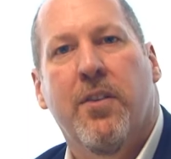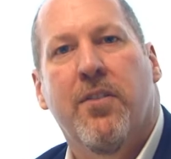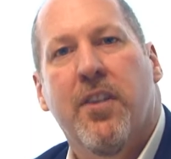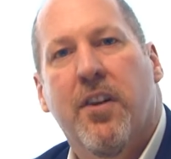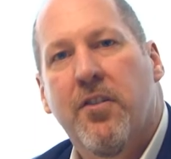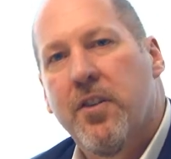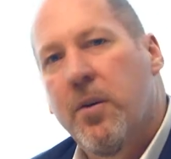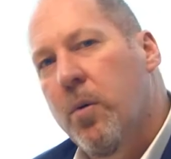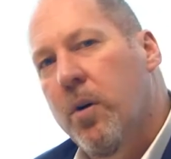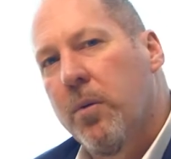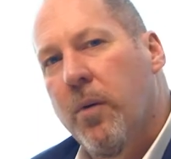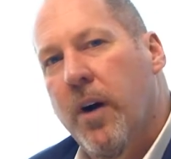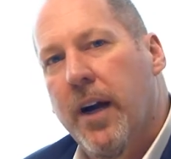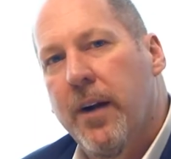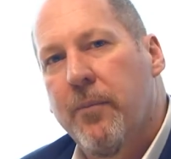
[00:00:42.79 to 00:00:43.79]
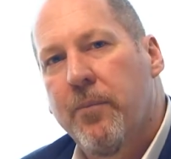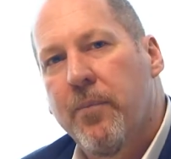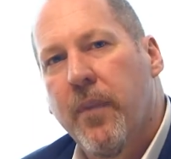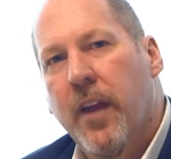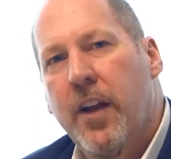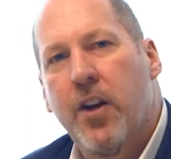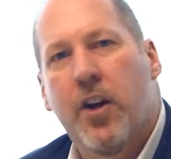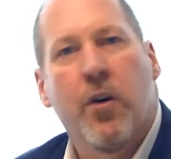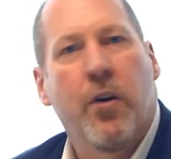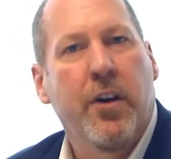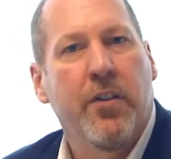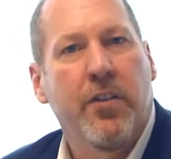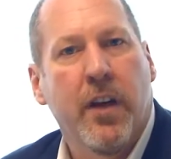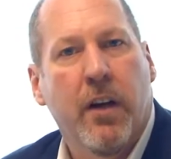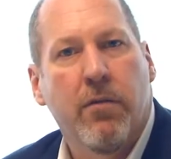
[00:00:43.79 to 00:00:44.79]
in Synergy Worldwide, and you're going to
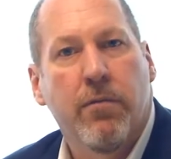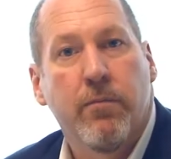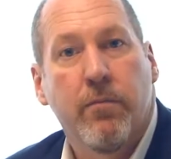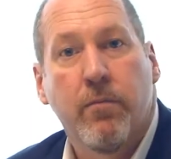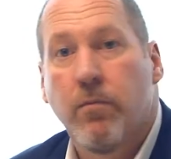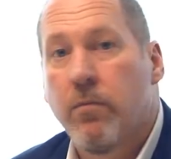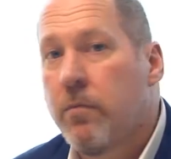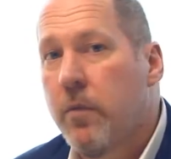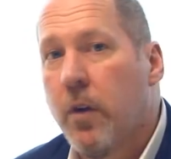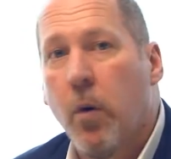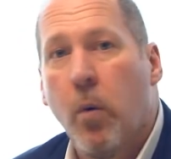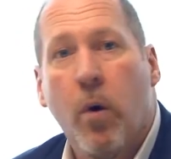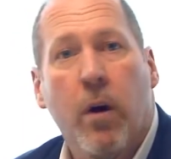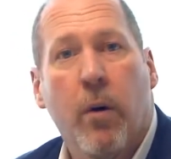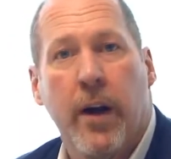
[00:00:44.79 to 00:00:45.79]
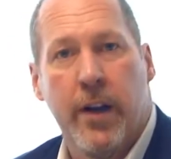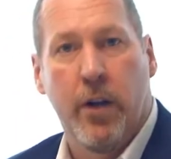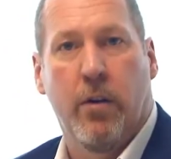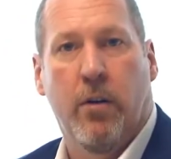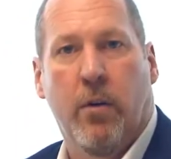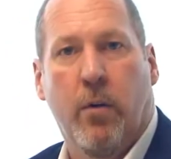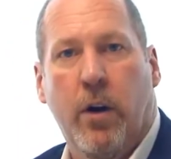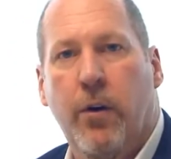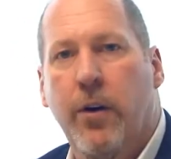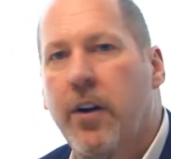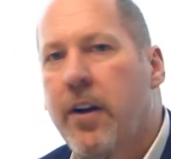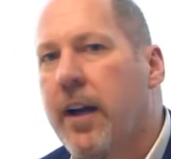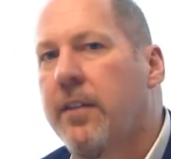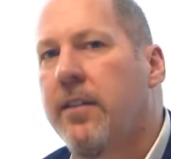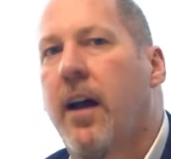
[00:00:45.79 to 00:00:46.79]
yourself, what do I do? What do I do
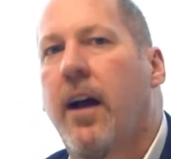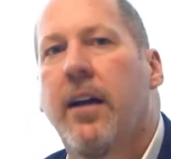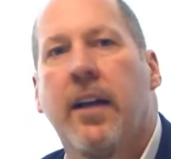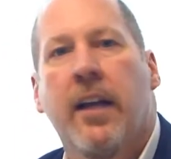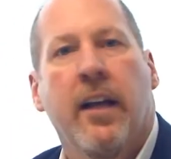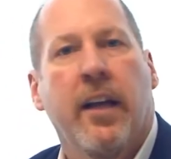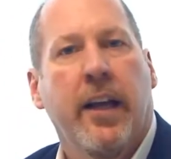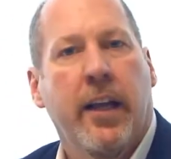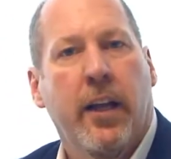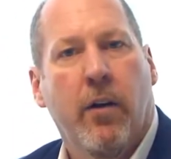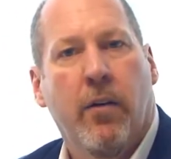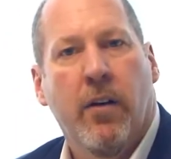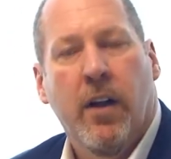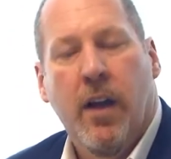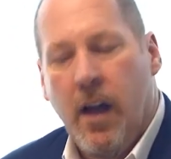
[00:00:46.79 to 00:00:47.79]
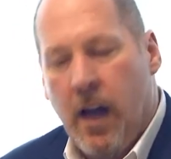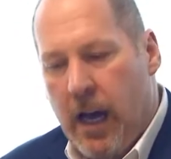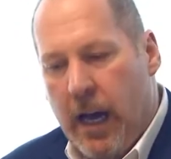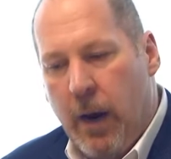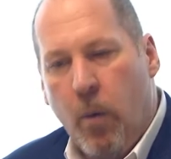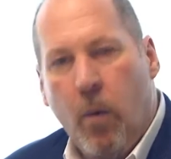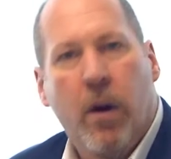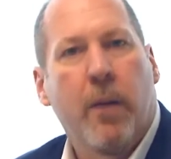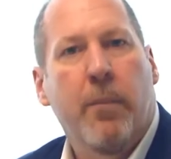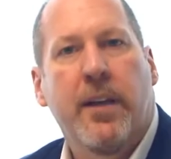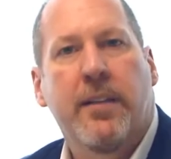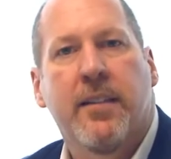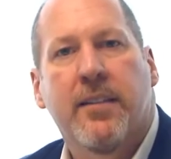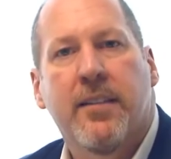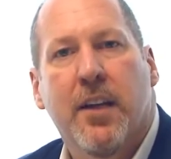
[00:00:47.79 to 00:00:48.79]
next? You know, I want to be
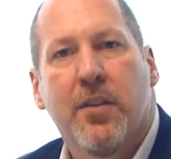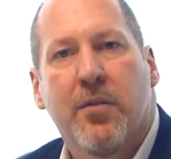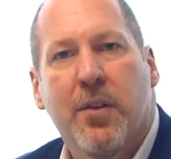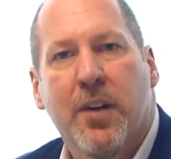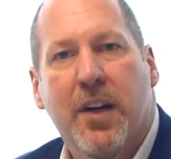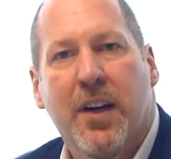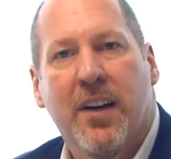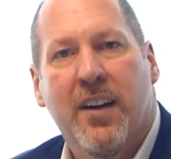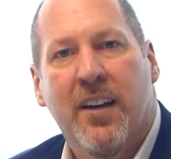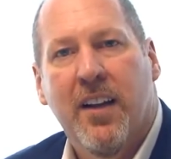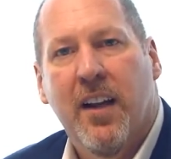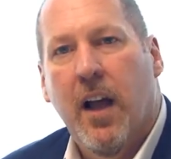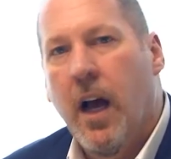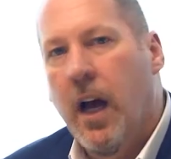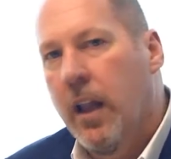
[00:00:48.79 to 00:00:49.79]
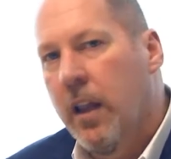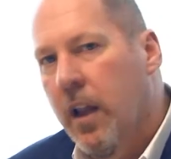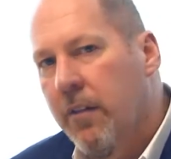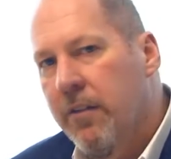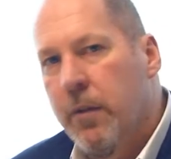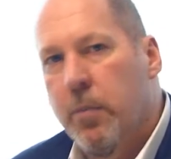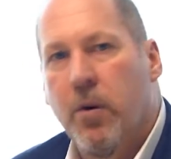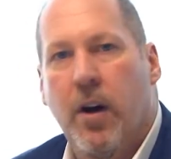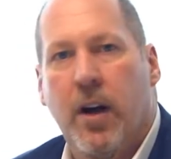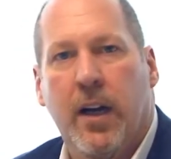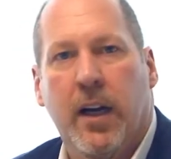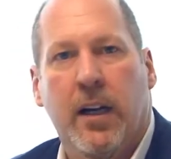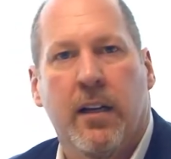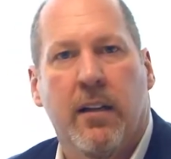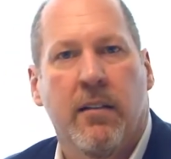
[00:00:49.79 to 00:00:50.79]
successful here. I love the
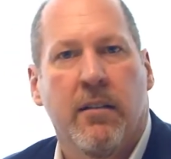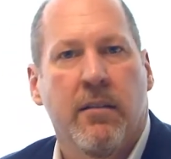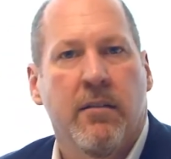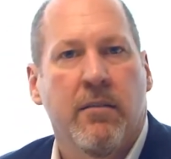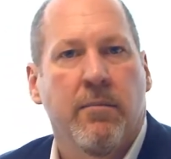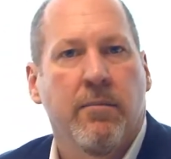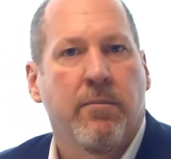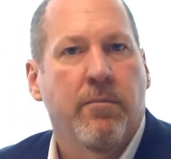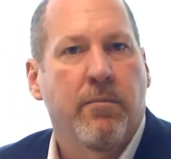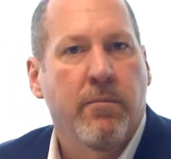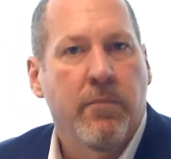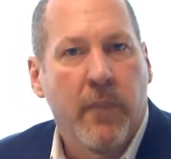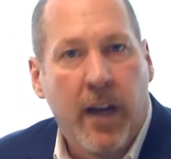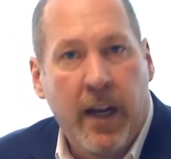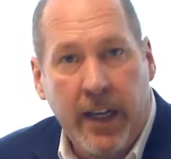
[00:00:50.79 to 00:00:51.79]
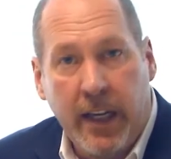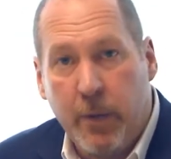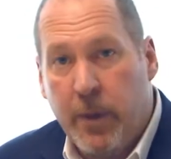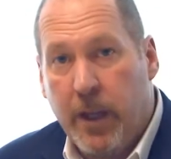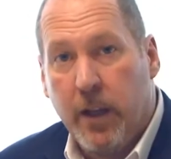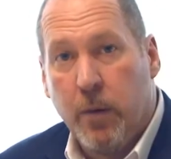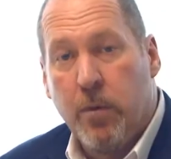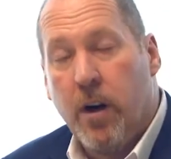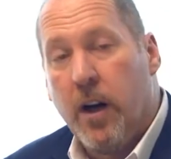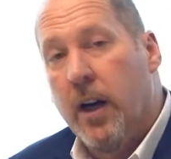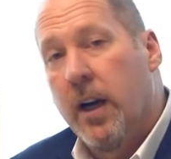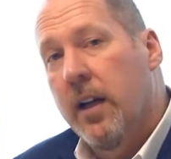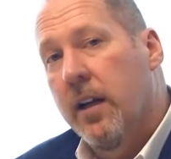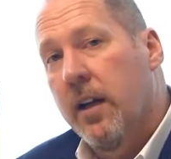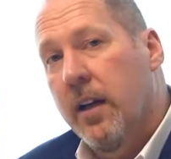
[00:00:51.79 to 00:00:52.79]
product. I need to be on the
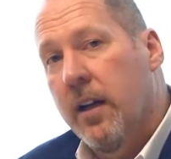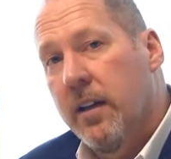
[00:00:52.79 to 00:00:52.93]
product.